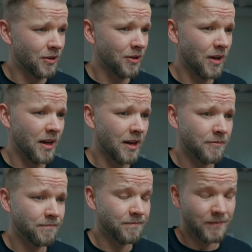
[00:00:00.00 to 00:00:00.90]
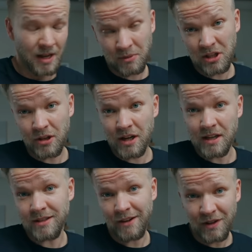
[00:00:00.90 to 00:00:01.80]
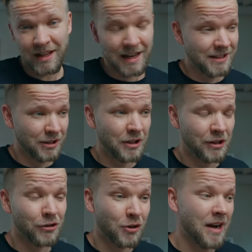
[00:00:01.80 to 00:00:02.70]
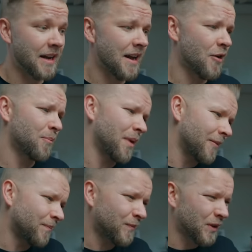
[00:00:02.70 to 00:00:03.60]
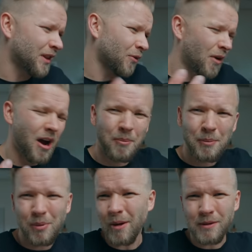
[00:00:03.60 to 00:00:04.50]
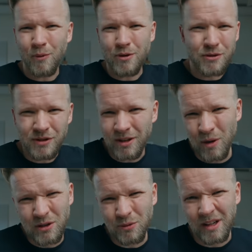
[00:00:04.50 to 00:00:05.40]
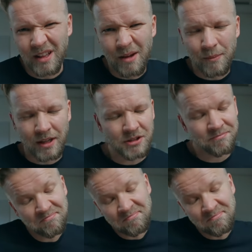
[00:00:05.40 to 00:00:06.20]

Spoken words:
So I'm curious. I feel like I still need to try it out, but with the crop, I probably won't use the 120 that much.